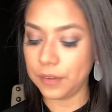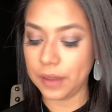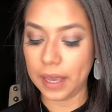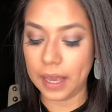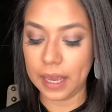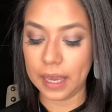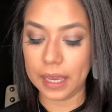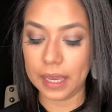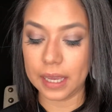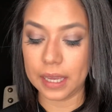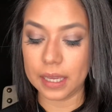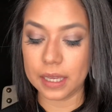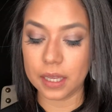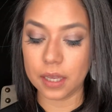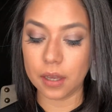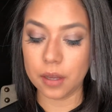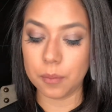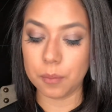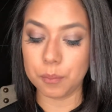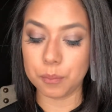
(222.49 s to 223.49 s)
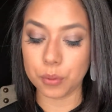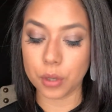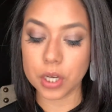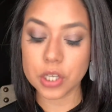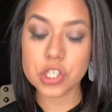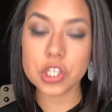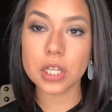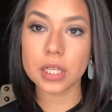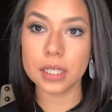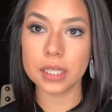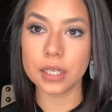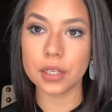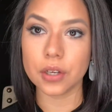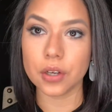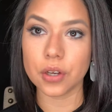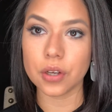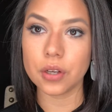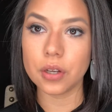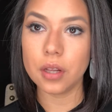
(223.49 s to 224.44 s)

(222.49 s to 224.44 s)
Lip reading: a brush cleaner.